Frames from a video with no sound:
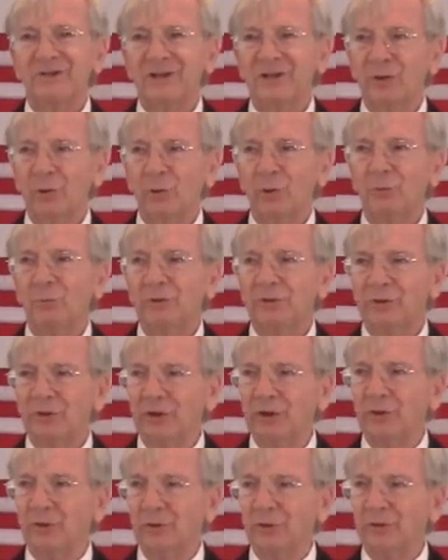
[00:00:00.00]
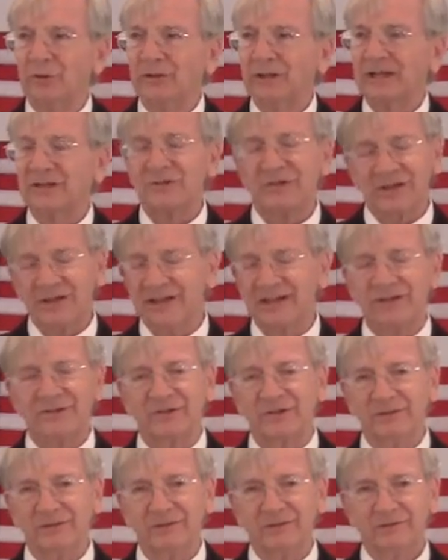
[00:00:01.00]
the old with the new. That's the
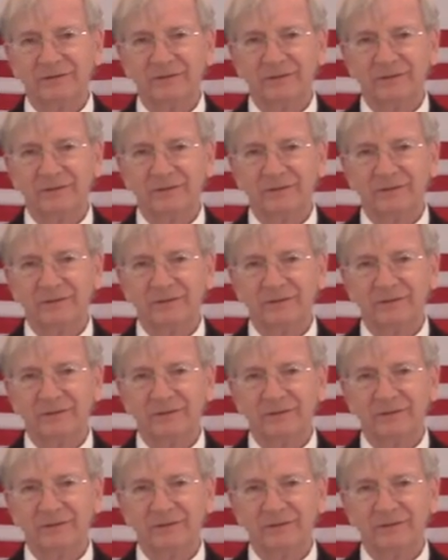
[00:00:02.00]
lesson.